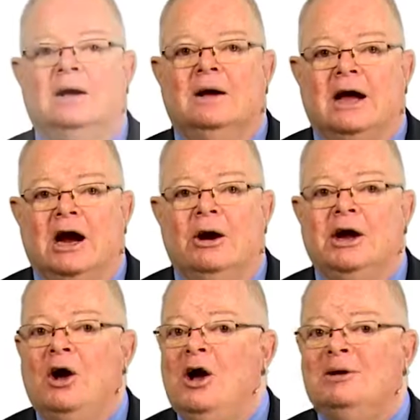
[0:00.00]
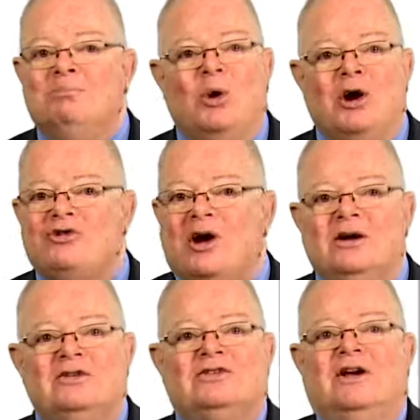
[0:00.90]
Carrying on, more
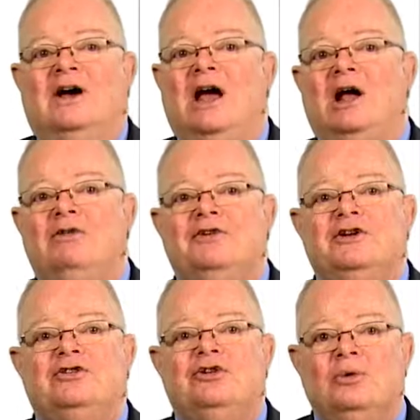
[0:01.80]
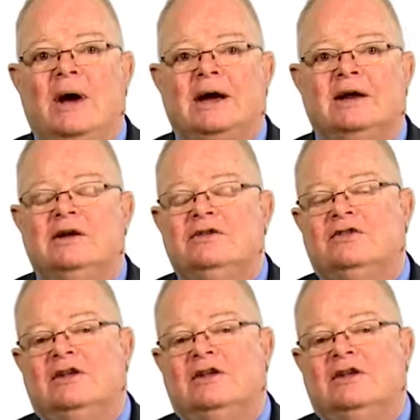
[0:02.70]
drugs, alpha-2 agonists.